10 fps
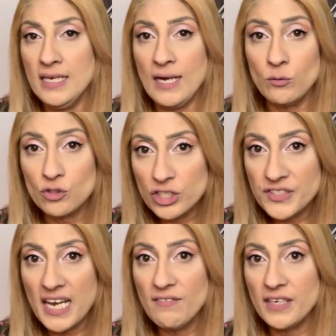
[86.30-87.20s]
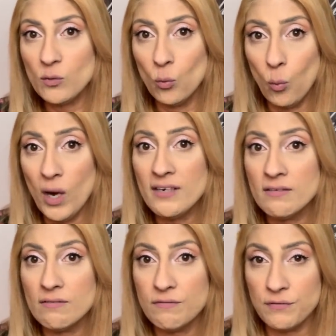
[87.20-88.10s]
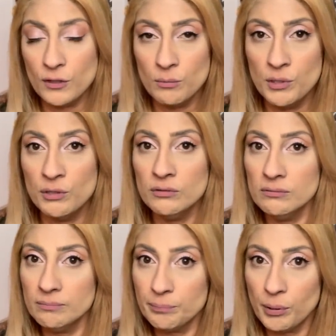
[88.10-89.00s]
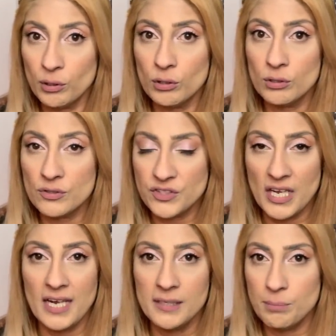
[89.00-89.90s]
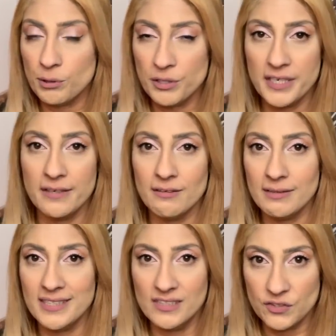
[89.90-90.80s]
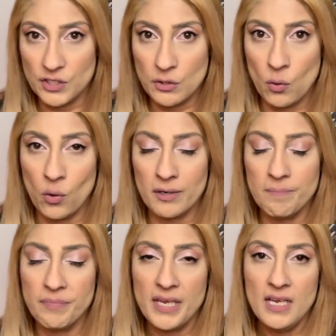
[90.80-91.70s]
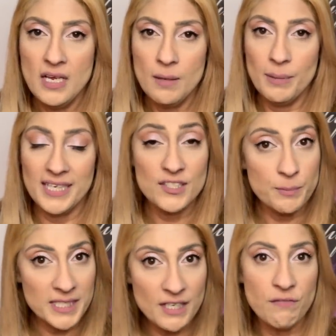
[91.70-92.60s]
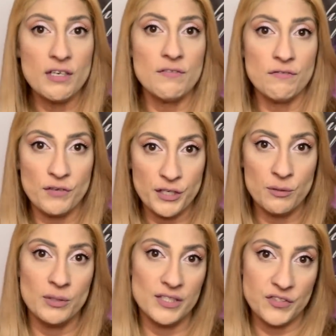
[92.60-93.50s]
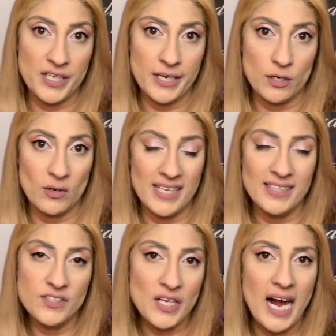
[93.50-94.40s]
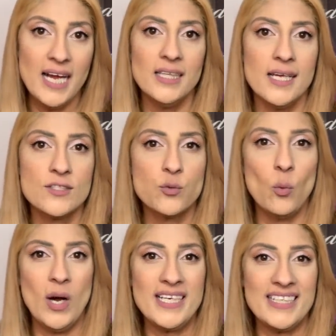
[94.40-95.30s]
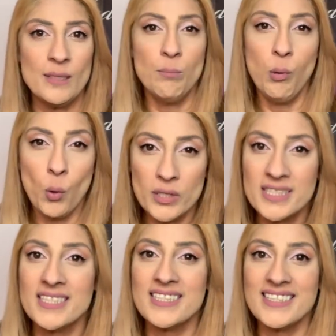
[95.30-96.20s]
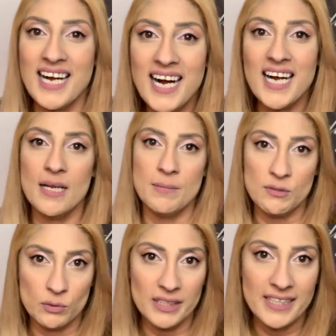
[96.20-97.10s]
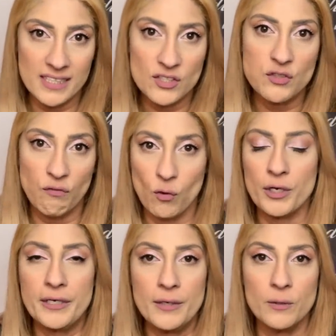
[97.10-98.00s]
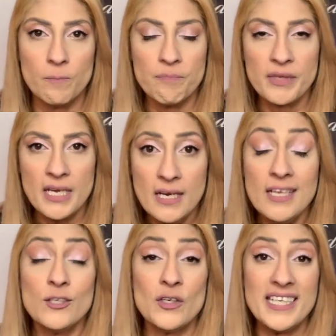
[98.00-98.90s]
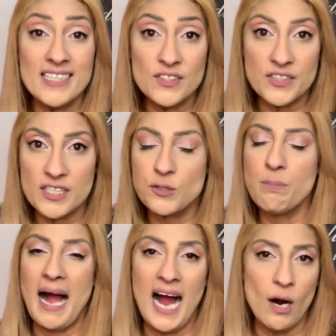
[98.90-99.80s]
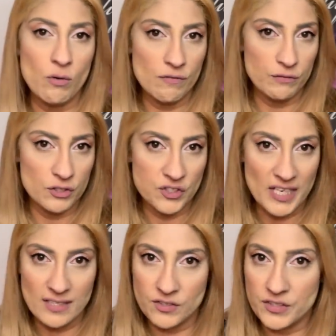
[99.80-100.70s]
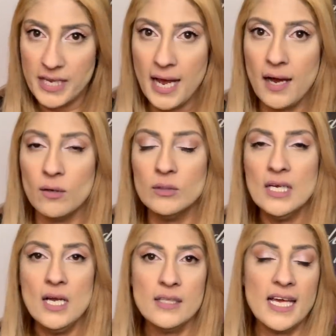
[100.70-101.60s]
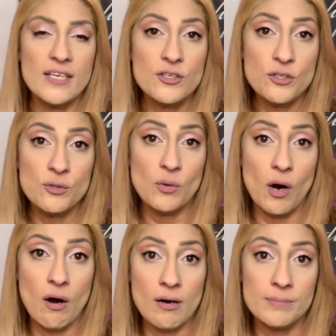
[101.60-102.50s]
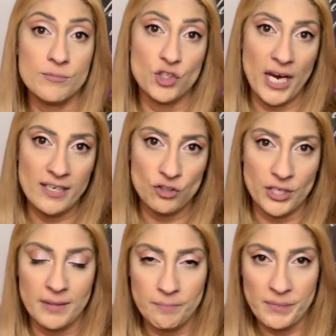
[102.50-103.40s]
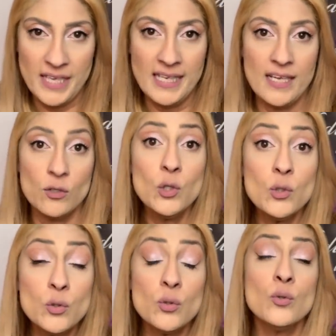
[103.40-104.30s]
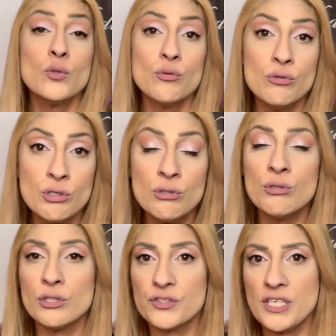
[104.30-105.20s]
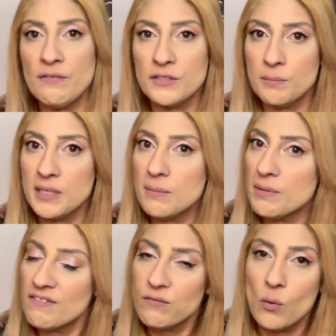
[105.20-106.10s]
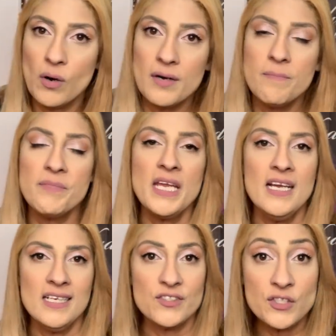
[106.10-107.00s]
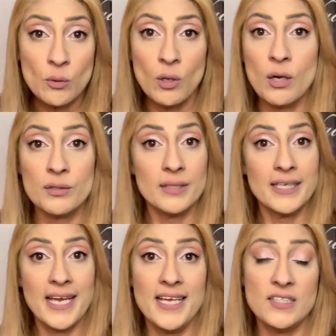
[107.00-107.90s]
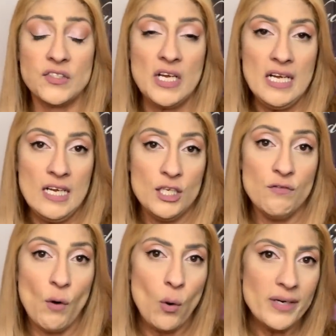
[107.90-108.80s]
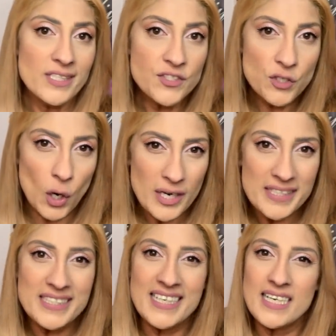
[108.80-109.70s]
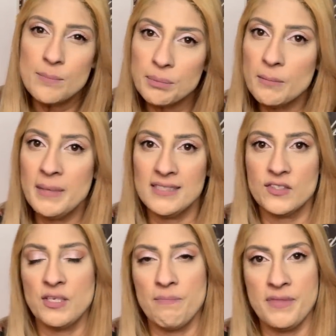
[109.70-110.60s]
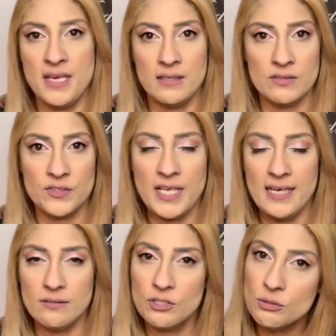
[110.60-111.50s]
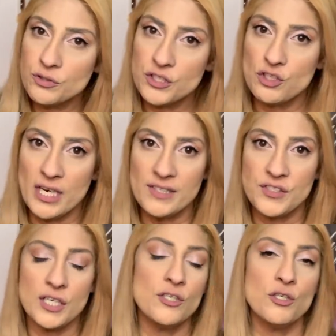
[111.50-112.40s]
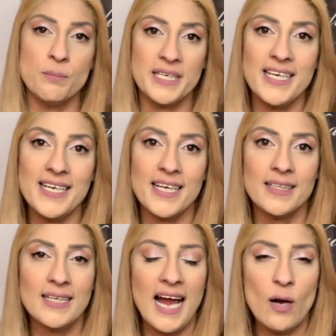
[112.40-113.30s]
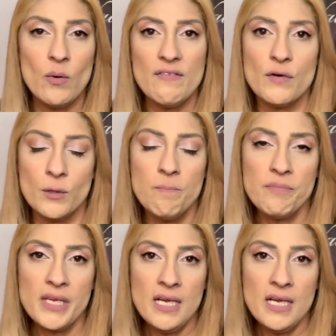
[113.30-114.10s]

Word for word: Now, just having one full moon per sign per year is the norm, but it's been different for you this year. And this highlights what an important time it really is for you. There is this powerful sense now that you are changing and that who you knew yourself to be before is no longer the case. You've already started to implement some things that do suggest a new beginning. However,